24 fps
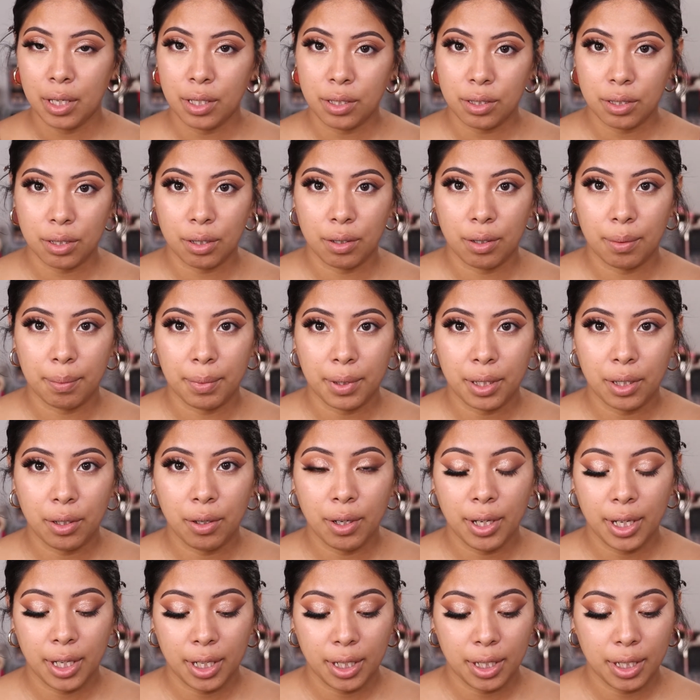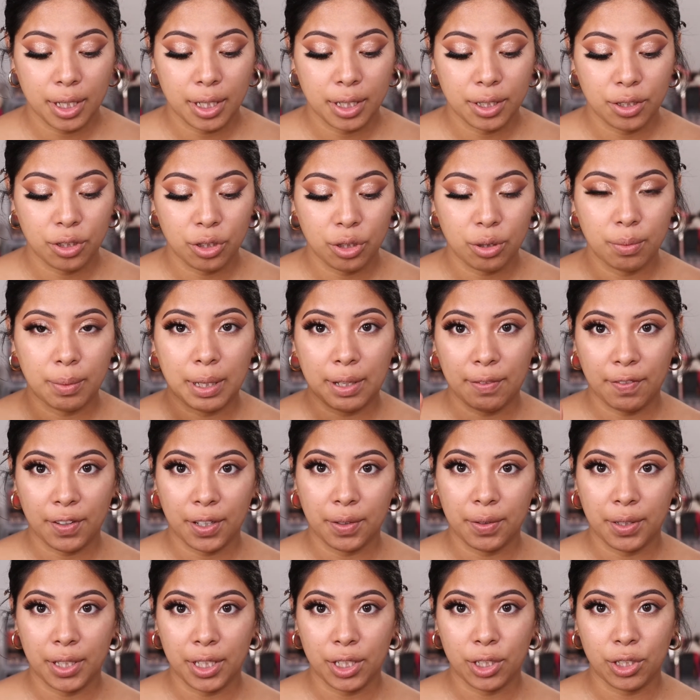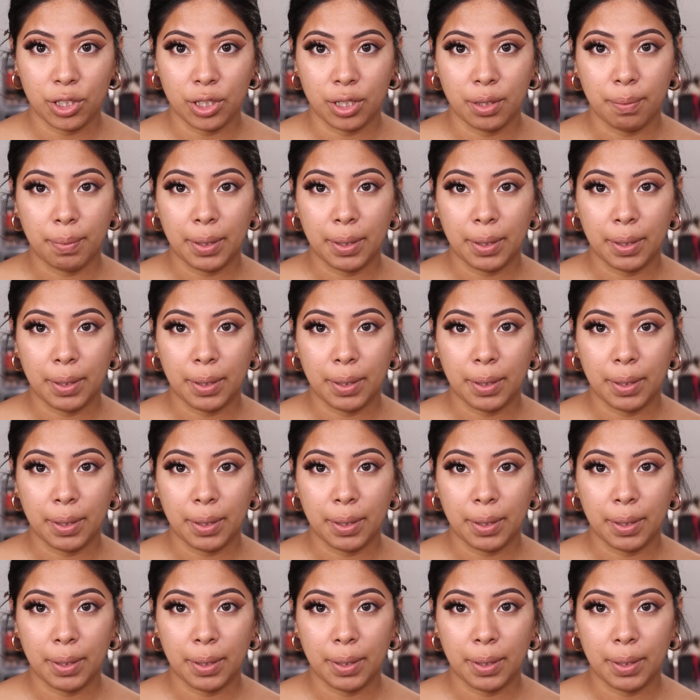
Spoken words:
So I'm gonna go ahead and do my foundation.